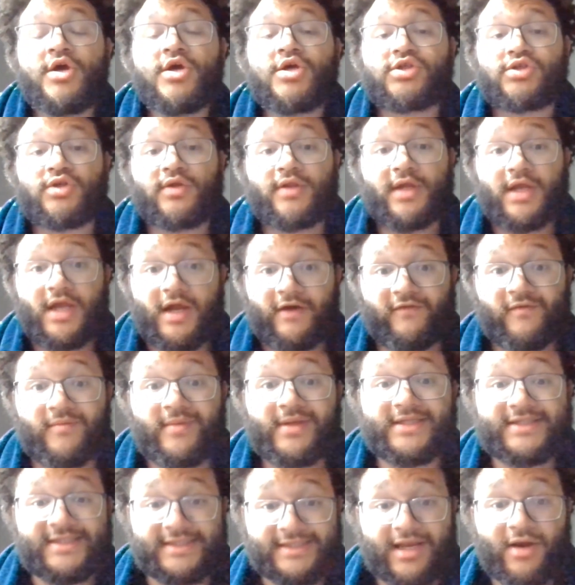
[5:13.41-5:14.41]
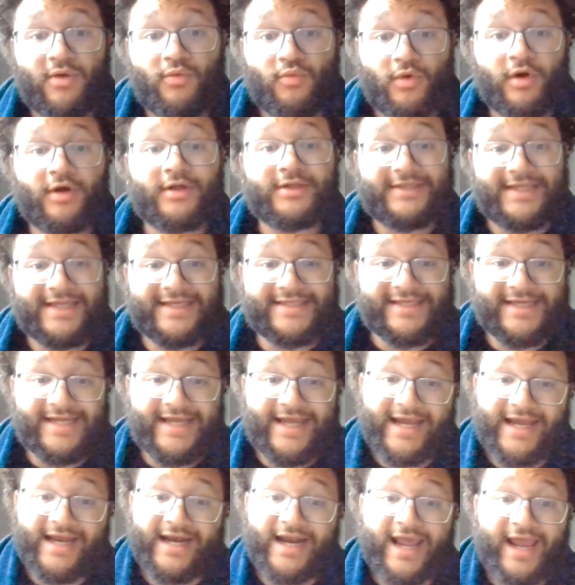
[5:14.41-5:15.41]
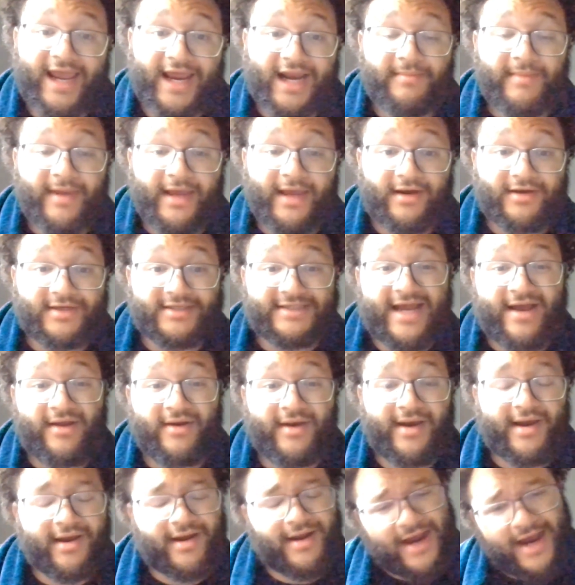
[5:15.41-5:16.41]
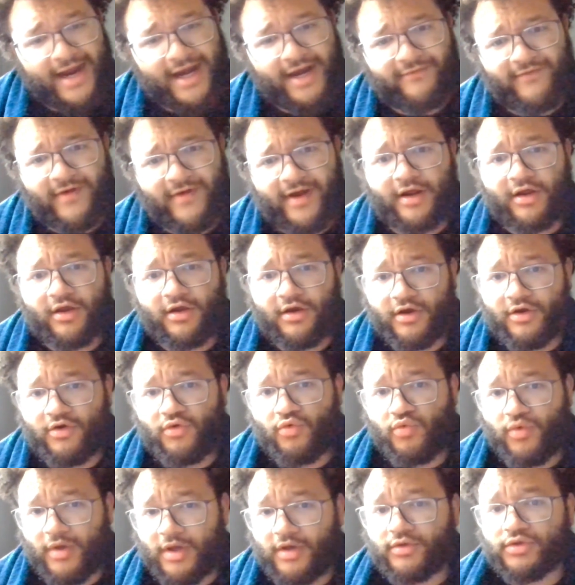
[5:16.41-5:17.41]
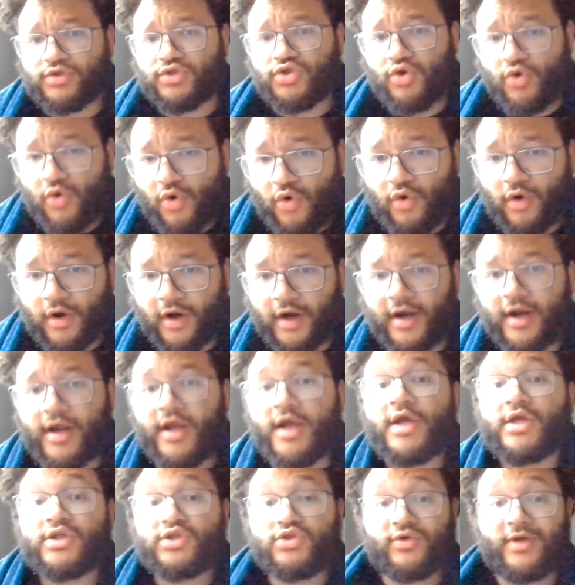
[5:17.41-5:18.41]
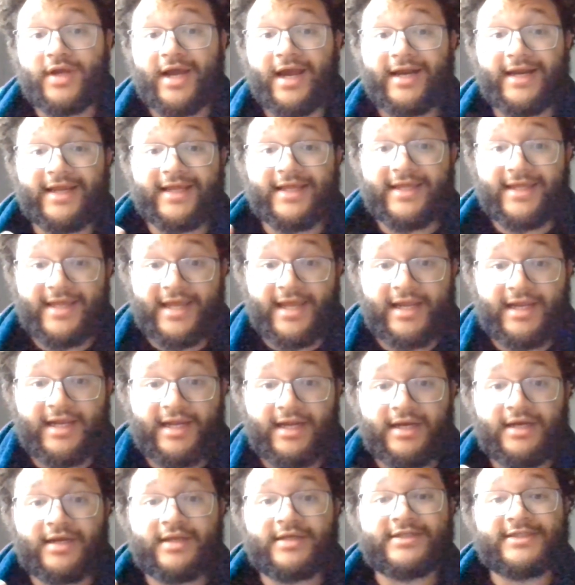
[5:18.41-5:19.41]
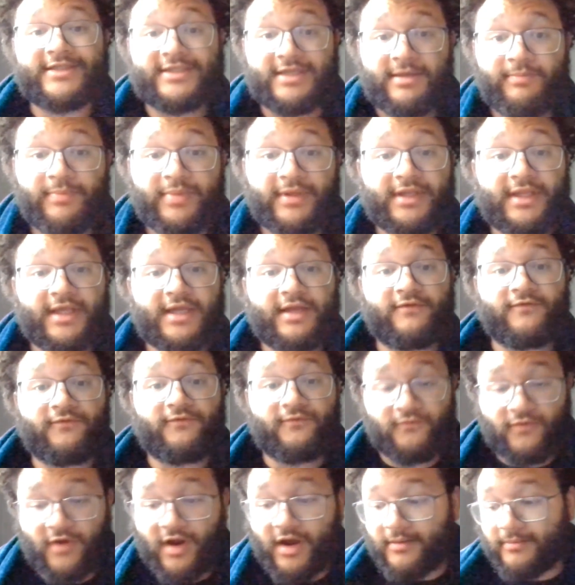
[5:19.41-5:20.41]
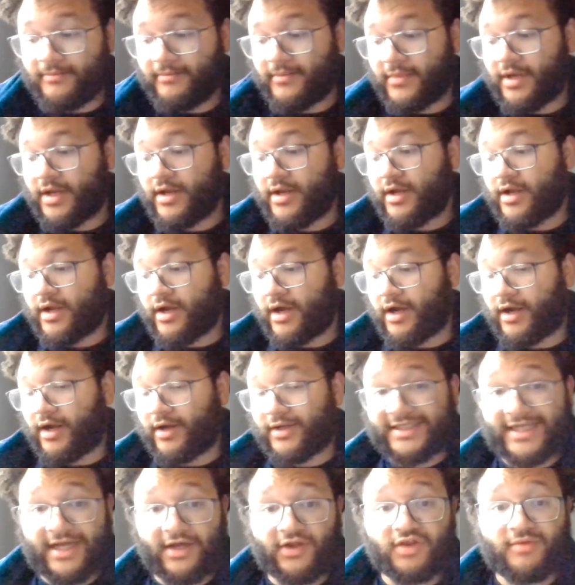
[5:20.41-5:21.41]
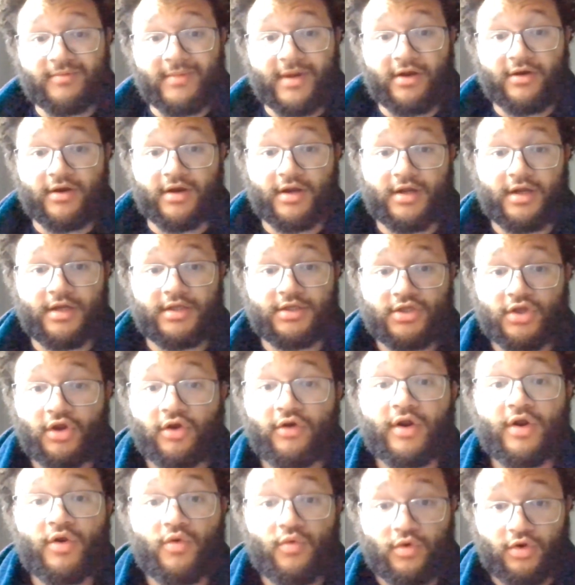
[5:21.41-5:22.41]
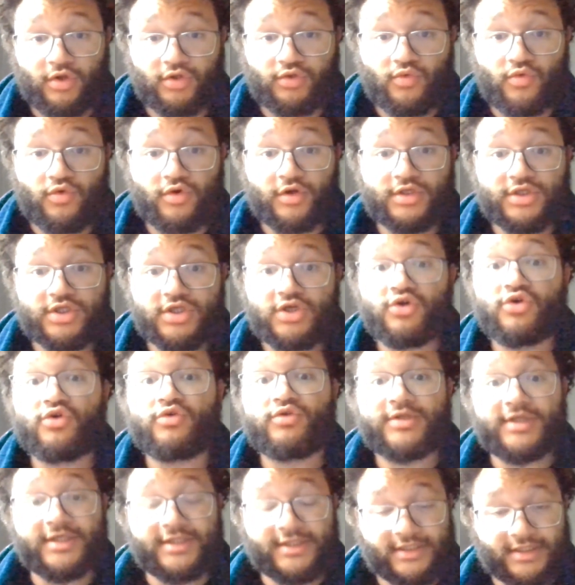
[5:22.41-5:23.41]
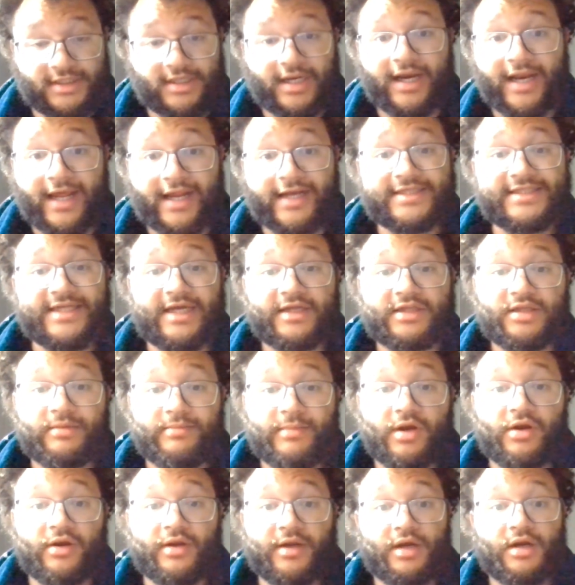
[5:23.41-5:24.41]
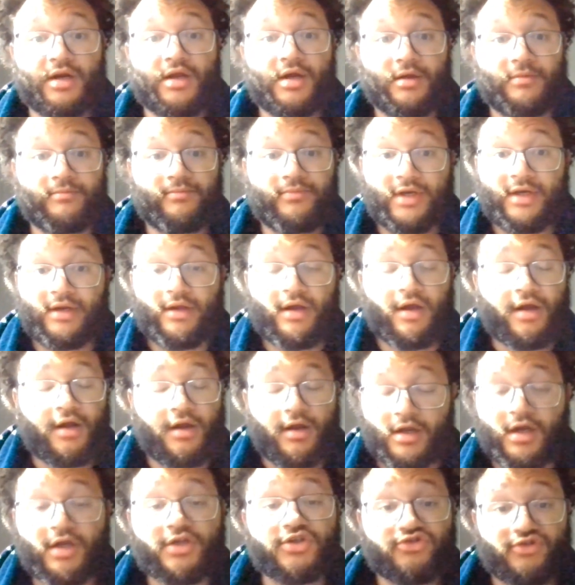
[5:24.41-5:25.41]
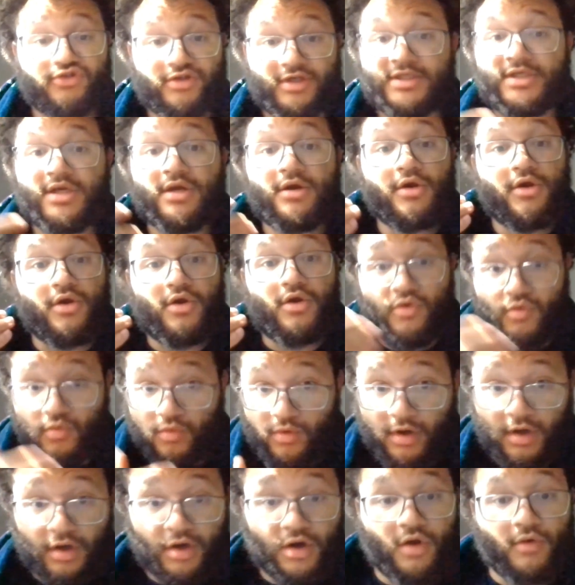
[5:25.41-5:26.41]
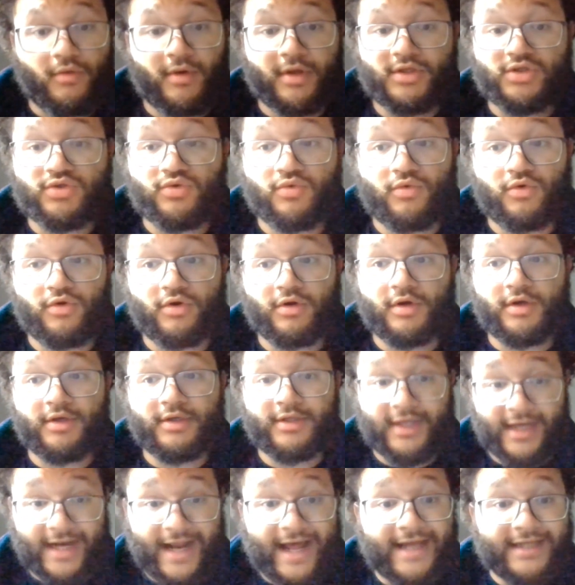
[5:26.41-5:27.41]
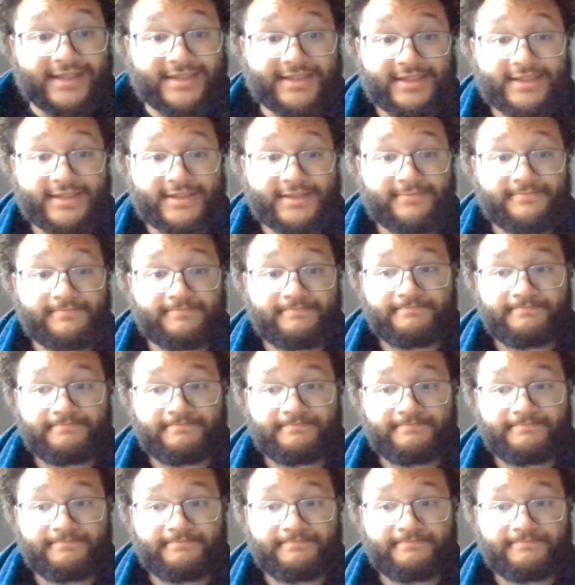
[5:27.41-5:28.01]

So the government sent Walt Disney and animators down there kind of on a goodwill tour to kind of gain sympathy from South America during World War II, since a lot of South American countries were going toward the Nazis.